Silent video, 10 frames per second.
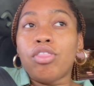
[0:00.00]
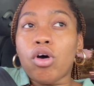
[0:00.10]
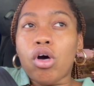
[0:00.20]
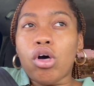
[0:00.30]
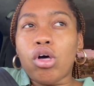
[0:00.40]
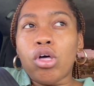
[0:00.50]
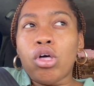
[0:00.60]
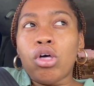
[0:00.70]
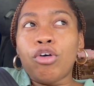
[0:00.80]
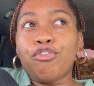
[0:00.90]
the
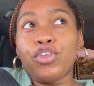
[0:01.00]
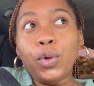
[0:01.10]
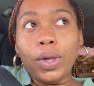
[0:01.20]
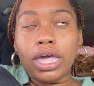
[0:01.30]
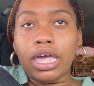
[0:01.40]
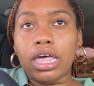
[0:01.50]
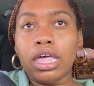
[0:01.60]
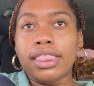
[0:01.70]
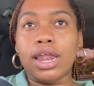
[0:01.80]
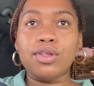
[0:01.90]
viewing
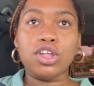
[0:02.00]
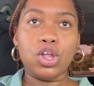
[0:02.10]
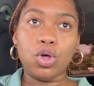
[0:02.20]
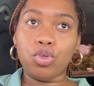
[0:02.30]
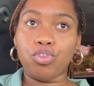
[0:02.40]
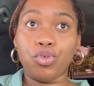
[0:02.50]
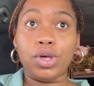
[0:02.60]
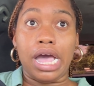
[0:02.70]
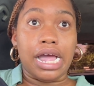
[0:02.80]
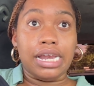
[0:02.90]
that I was going to go to,
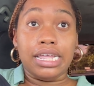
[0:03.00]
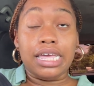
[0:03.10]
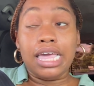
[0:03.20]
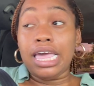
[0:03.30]
and